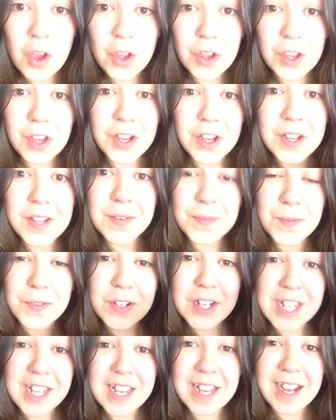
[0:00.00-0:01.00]
Good
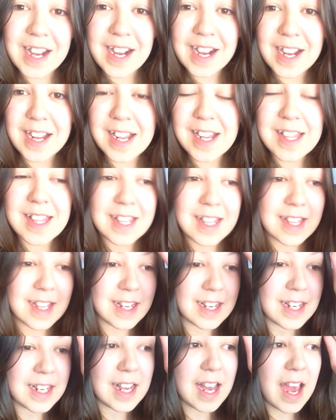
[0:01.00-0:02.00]
morning, guys. So
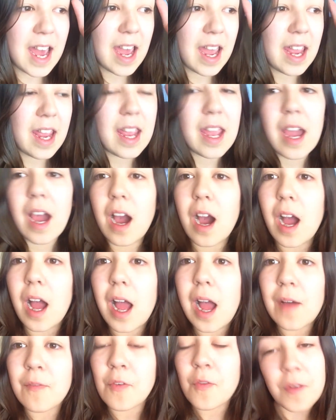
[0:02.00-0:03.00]
today I
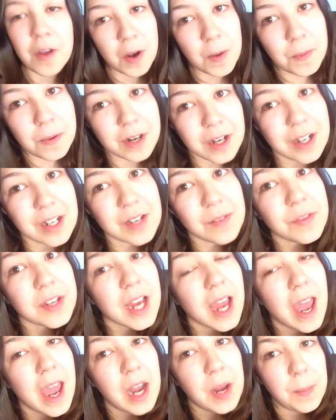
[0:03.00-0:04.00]
have a very productive
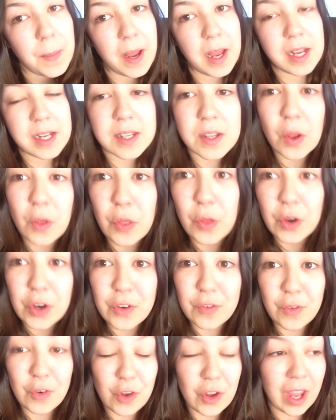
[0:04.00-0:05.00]
day ahead of me, so I thought
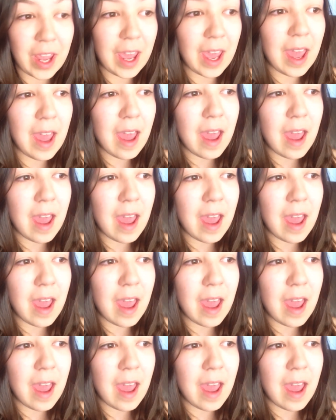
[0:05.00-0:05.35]
I'd vlog it.